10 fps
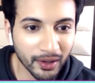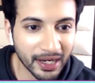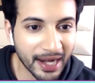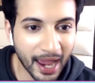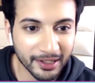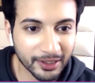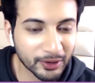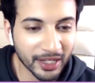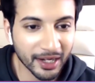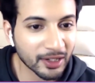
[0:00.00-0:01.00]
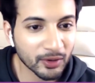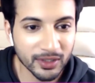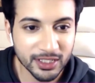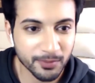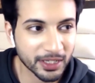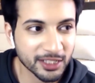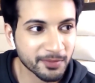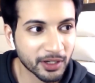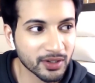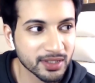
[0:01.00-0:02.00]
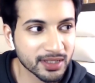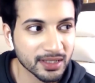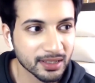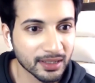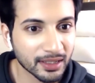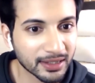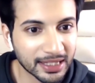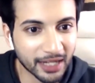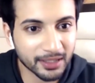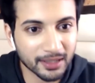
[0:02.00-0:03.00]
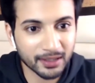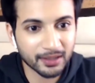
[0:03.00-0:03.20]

an actor to get into a space, because that